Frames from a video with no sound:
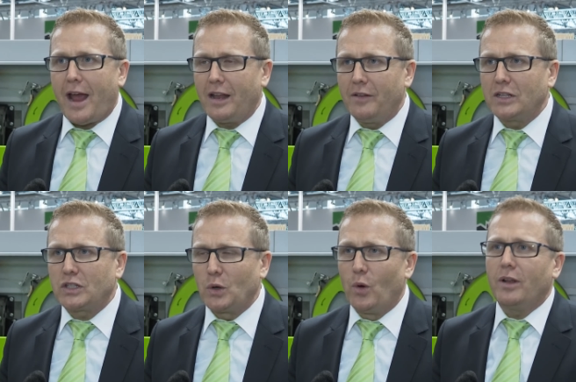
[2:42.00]
with our
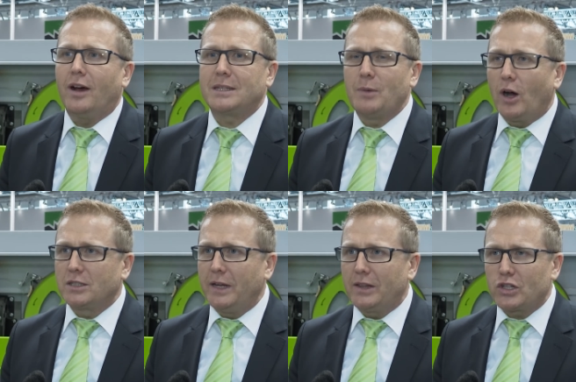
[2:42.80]
principle.
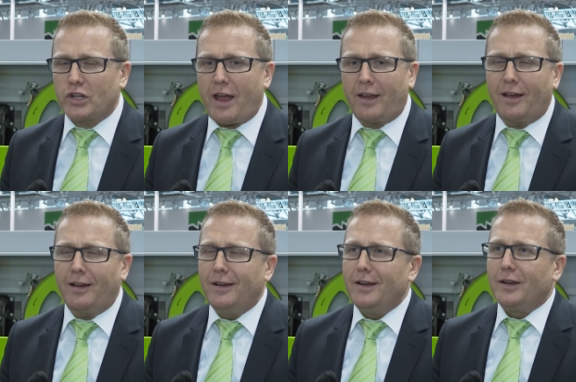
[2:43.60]
Nothing is
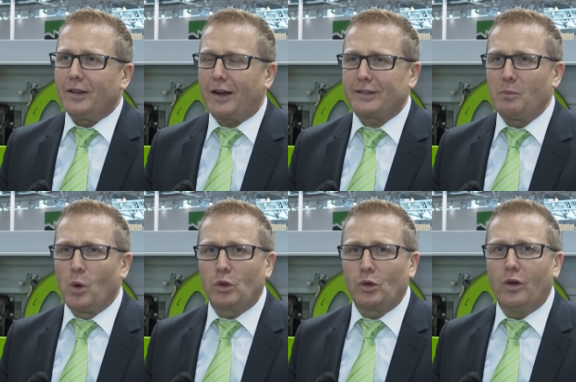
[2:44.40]
more expensive
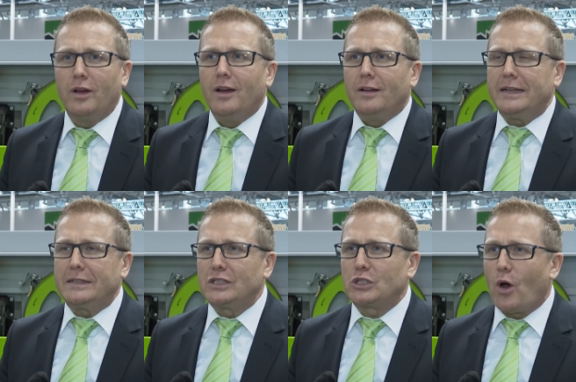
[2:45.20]
than a saw that
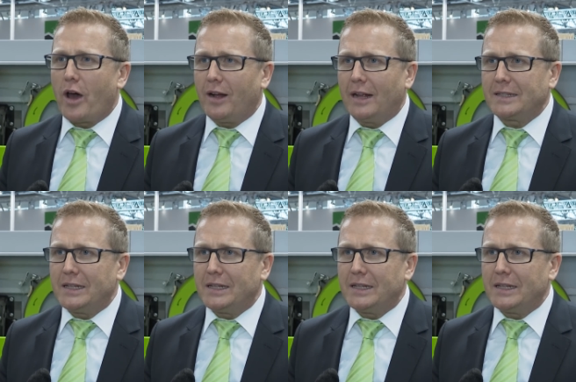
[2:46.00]
doesn't saw.